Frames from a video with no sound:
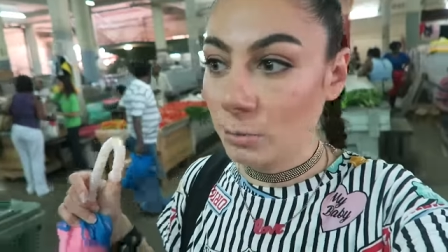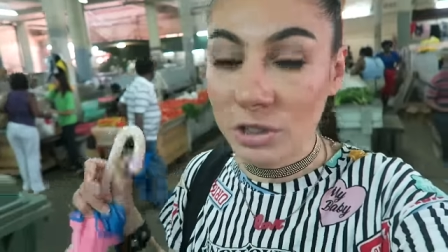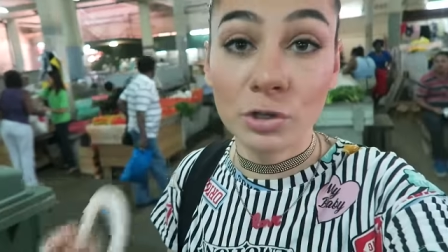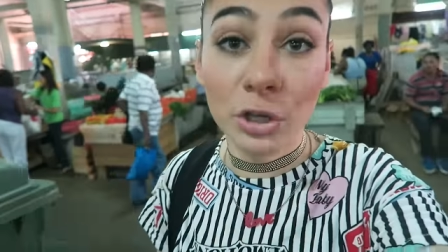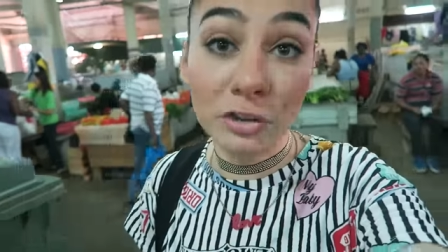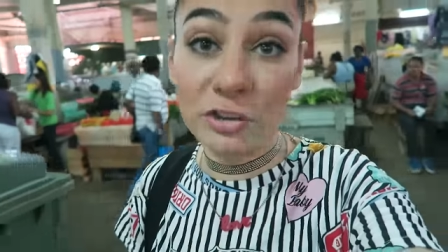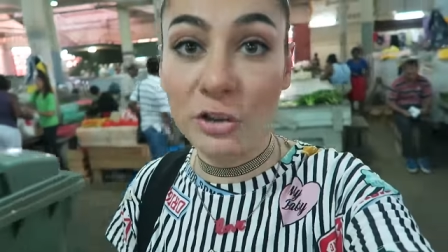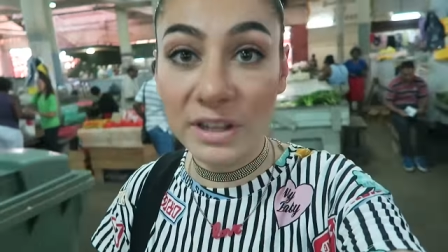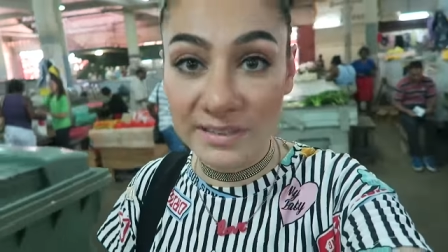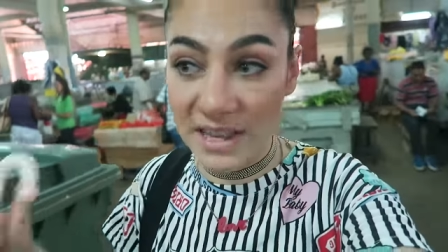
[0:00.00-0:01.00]
what goods
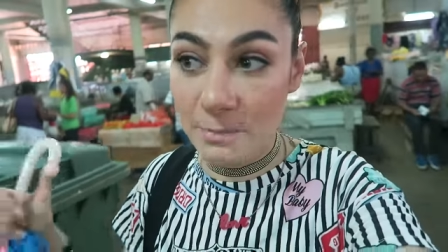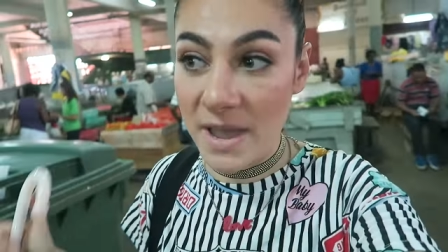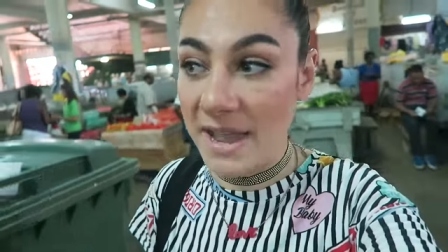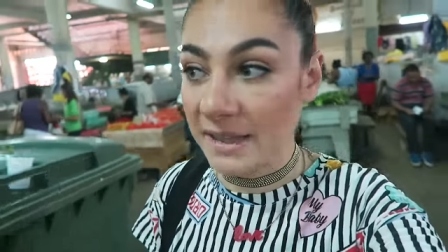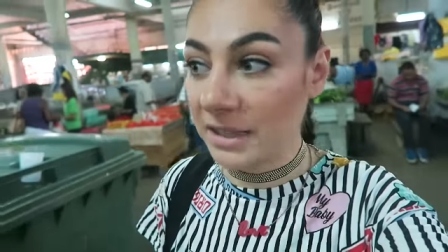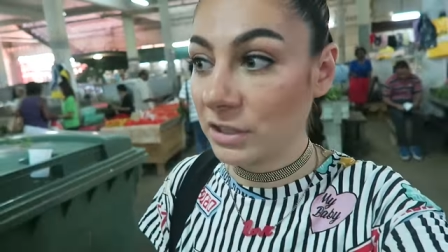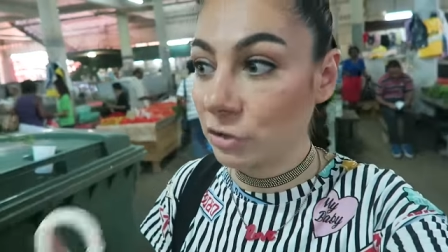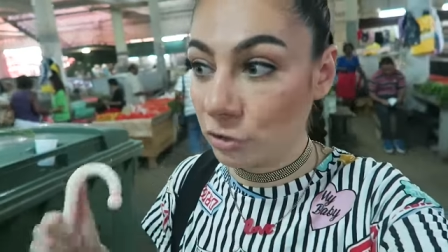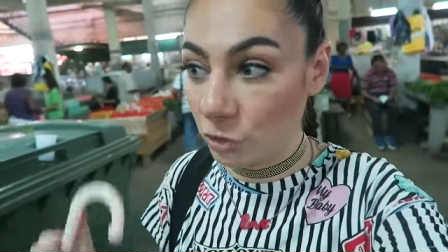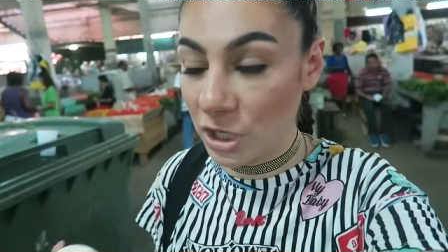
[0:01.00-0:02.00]
you can take back
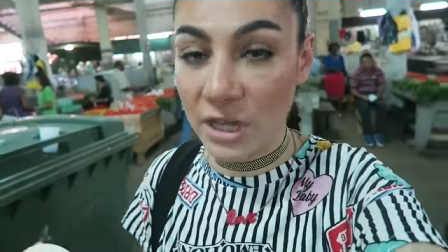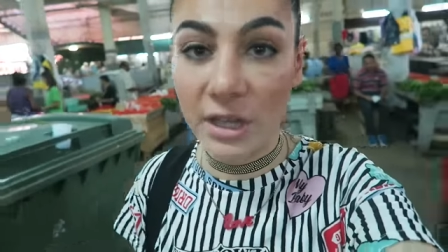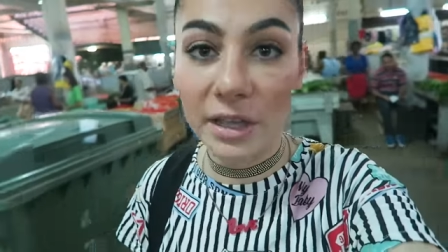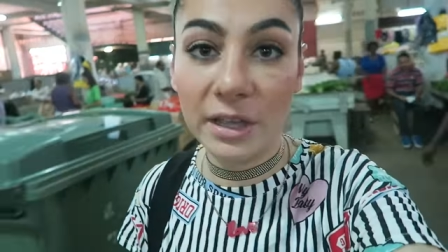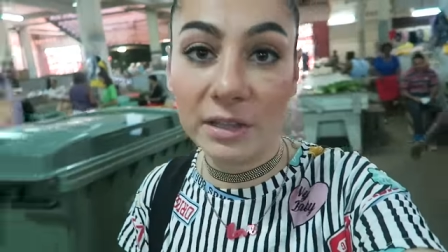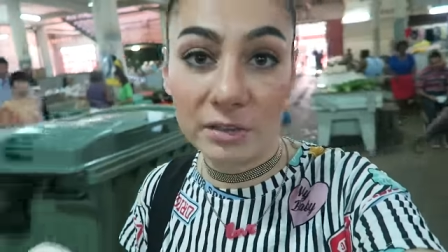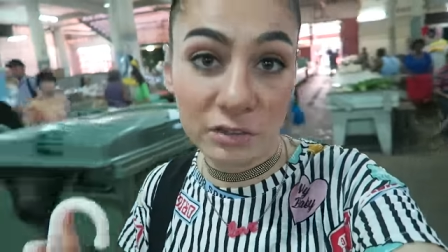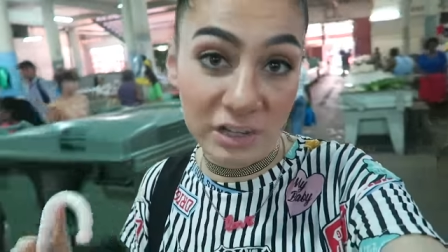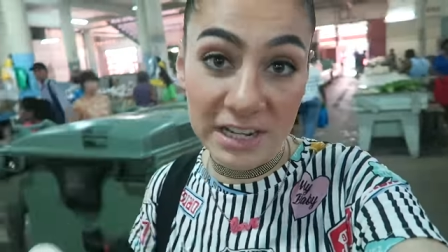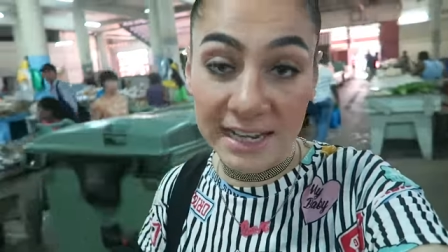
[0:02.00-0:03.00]
to the, to the